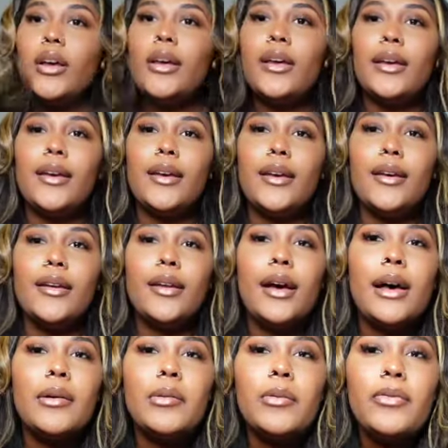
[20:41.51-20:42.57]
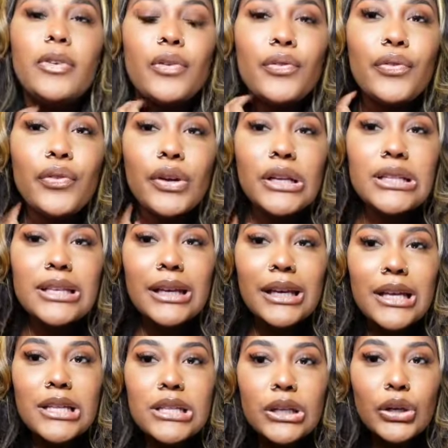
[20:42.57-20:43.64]
and I will feel free to
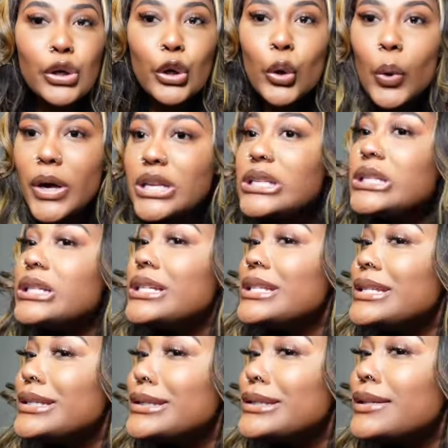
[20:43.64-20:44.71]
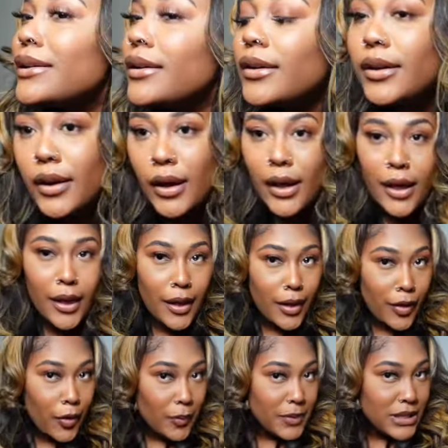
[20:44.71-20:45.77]
answer your questions. I
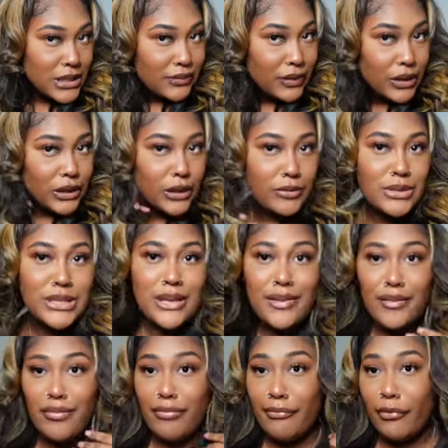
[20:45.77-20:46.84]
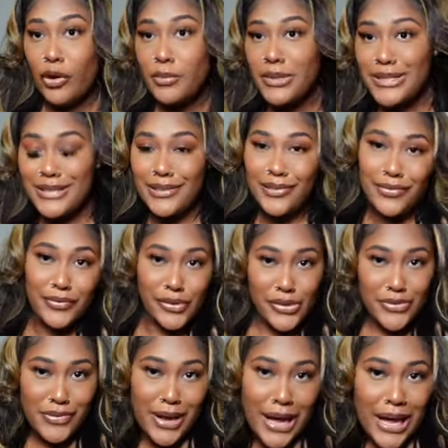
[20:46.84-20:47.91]
hope this video was informative for
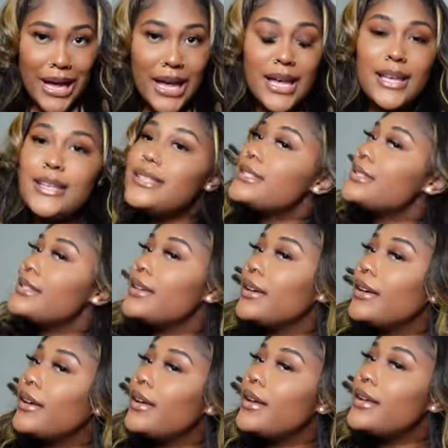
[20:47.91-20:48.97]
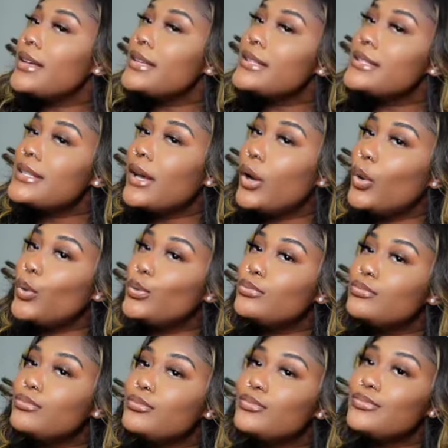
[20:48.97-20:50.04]
you guys. So
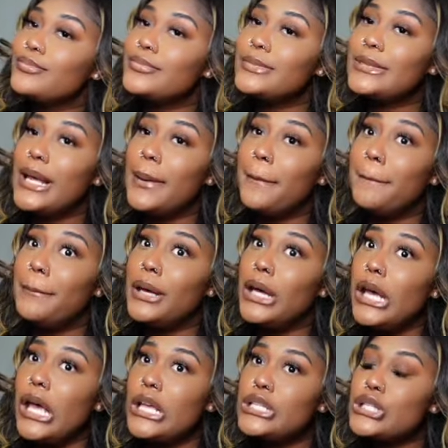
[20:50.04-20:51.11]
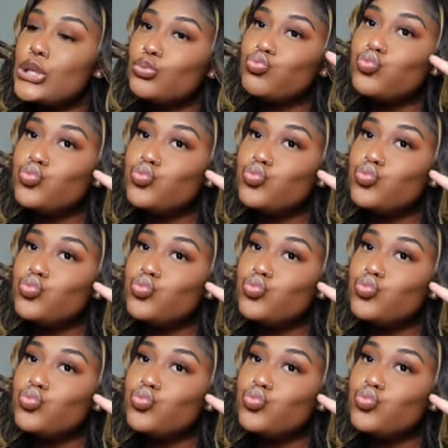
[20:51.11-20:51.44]
peace.